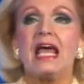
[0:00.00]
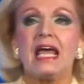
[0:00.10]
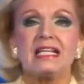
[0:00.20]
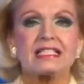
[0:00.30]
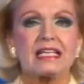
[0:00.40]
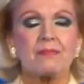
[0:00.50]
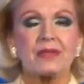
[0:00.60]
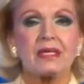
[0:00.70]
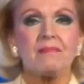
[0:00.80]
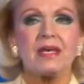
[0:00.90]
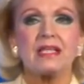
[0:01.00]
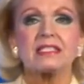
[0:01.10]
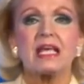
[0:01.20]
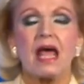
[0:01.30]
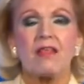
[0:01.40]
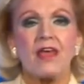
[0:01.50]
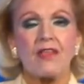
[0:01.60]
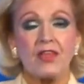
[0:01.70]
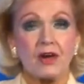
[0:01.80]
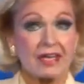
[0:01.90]
it simply means
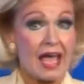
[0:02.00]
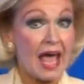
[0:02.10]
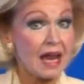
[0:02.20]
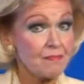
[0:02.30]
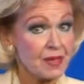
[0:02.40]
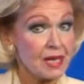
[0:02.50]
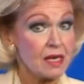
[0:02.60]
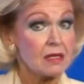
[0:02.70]
that there can be